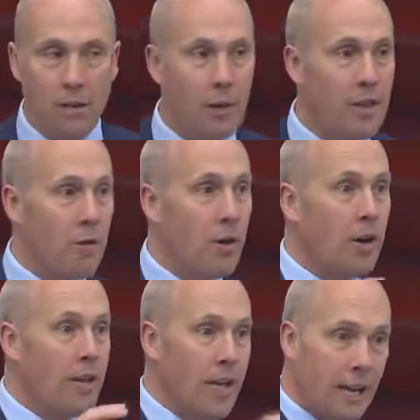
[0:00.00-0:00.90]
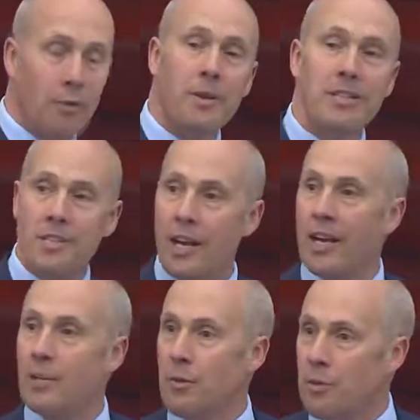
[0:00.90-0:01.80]
whether we're on the government
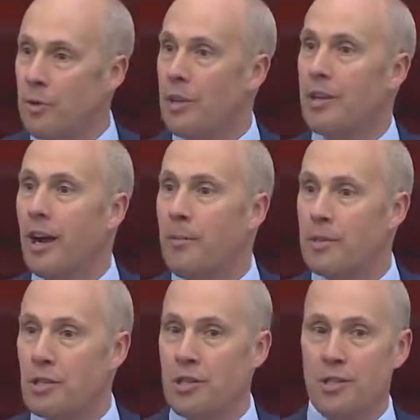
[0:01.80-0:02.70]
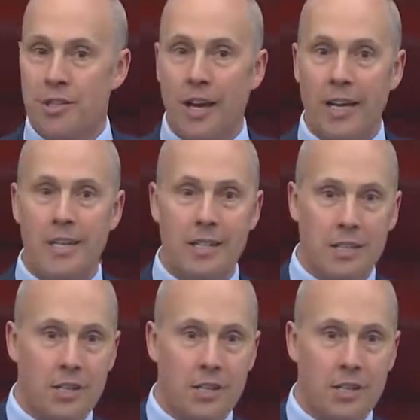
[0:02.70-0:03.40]
side or whether we're on the opposition side, has a